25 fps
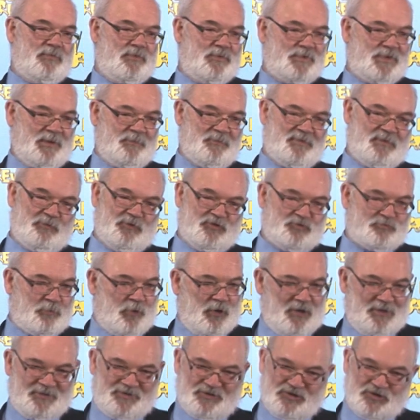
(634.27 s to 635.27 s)
Something which
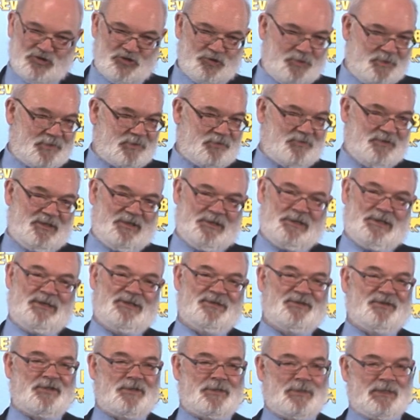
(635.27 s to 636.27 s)
politicians could easily
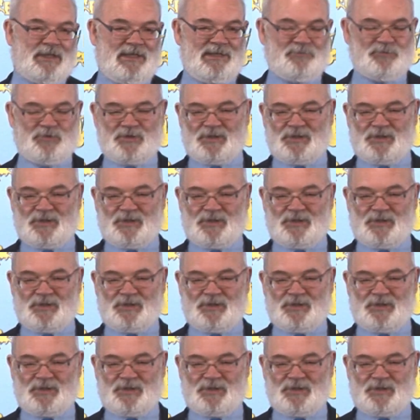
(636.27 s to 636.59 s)
understand,